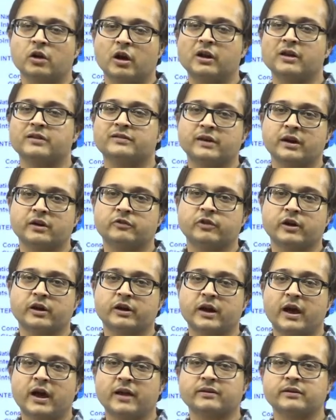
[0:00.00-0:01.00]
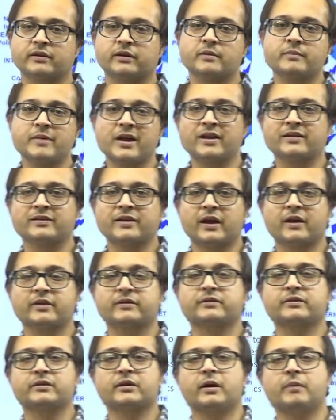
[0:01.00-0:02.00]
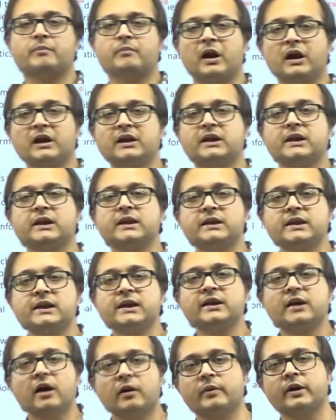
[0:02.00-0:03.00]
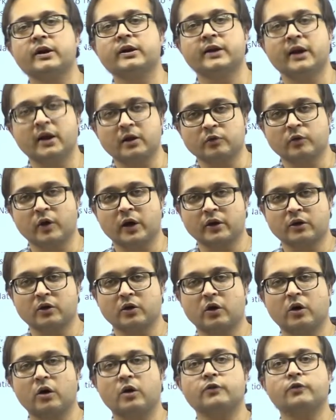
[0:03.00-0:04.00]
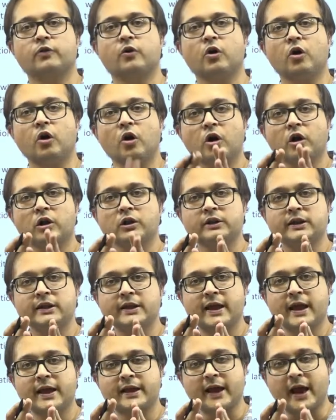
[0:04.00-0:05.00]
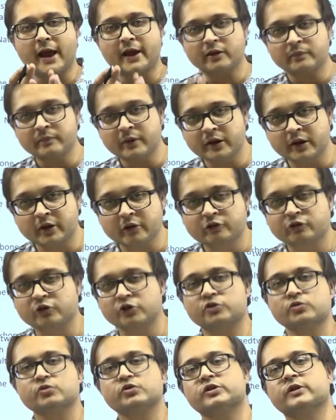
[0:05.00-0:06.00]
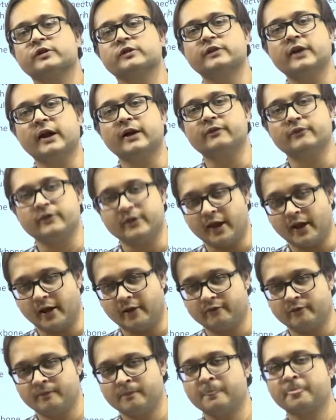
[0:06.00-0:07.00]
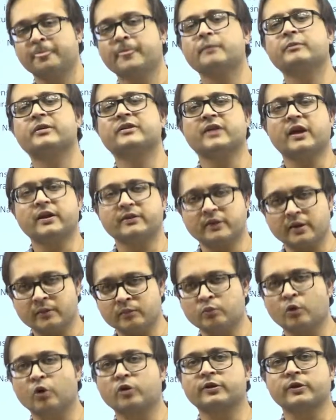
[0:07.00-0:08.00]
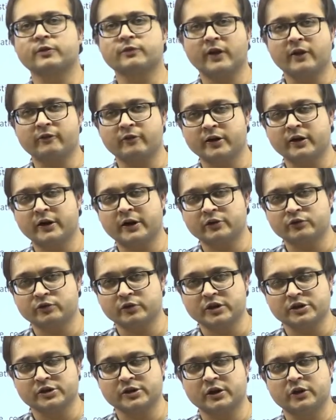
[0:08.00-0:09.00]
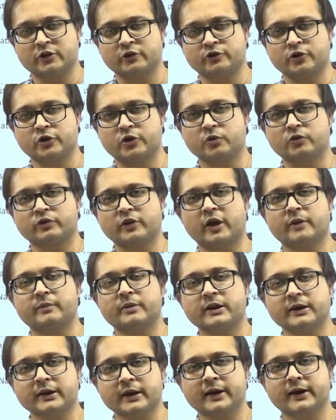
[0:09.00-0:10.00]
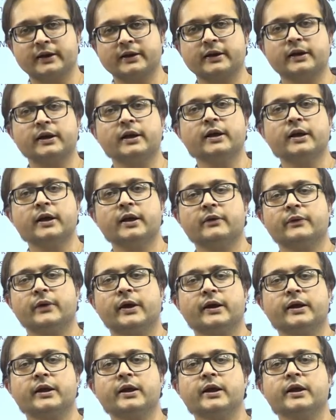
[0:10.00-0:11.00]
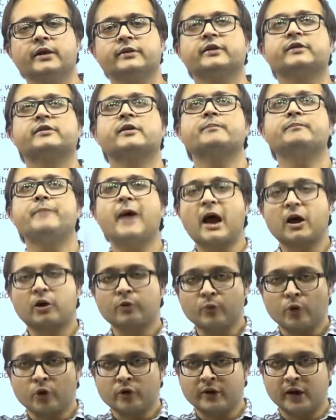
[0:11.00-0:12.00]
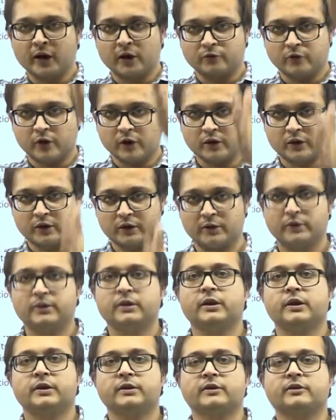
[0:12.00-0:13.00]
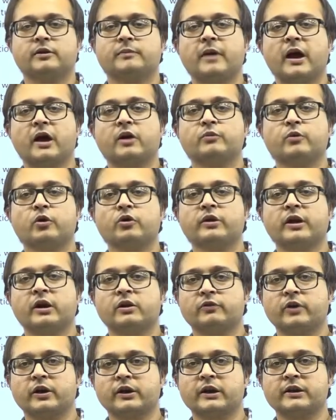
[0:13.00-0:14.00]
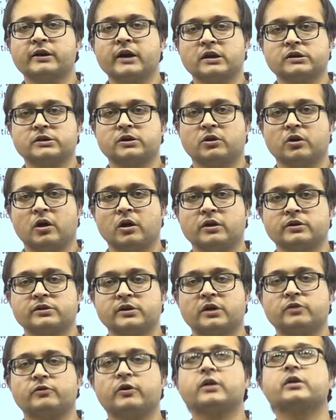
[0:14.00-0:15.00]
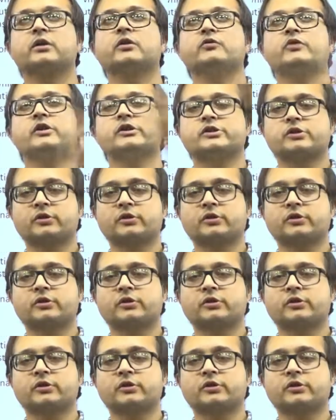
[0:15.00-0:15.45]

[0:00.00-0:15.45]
Network remains as a multi-gigabit network of all the academic institutions that we have. Precisely, more than 500 educational institutes are being connected. Right. There's a backbone network. There's a backbone network in National Knowledge Network which